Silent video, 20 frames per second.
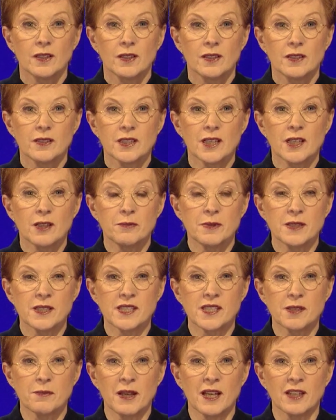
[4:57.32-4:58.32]
Tell me,
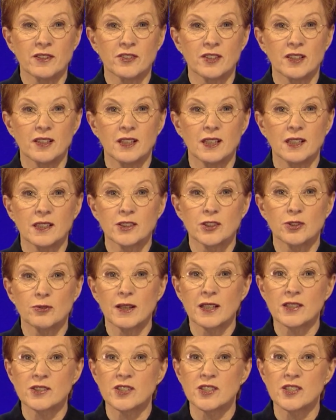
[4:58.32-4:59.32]
Samantha, like to
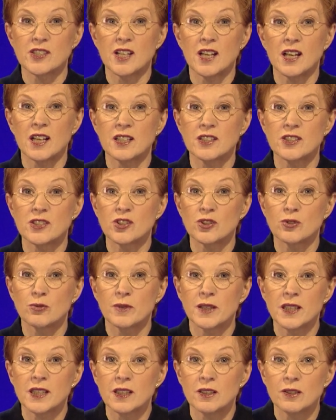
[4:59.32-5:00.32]
exercise, do
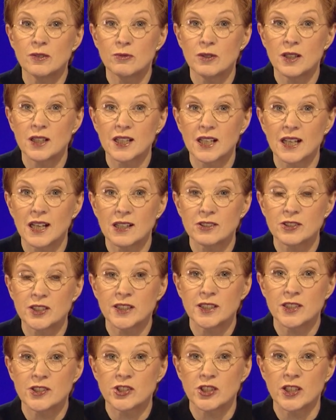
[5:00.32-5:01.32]
we? Work out
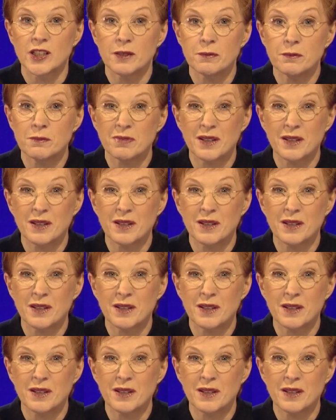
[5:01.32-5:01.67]
in the gym?